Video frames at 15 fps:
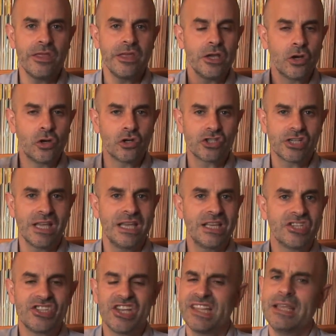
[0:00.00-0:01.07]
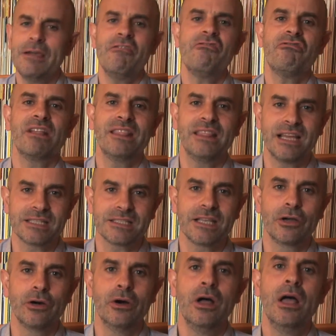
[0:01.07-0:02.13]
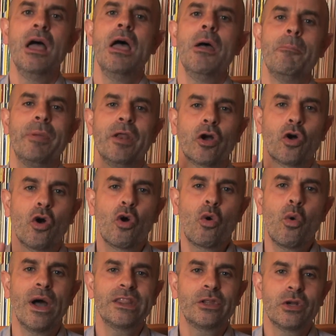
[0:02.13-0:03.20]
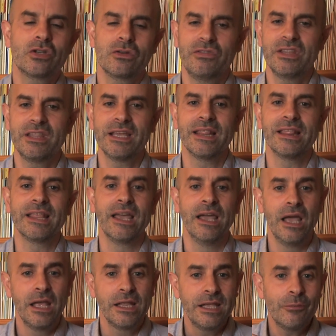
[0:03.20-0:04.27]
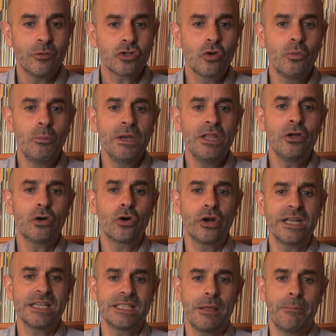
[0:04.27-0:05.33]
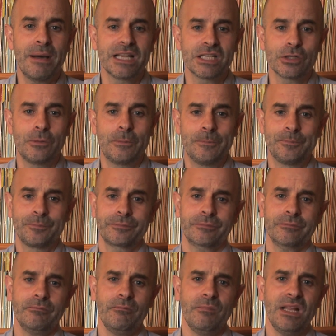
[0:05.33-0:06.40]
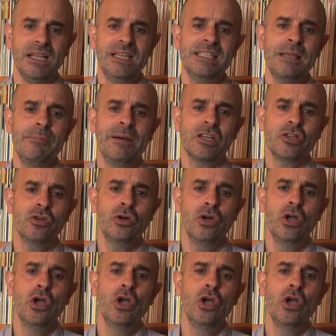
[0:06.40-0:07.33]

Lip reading: And this is the end of step number 5 of the 9 steps, strengthening visual memory.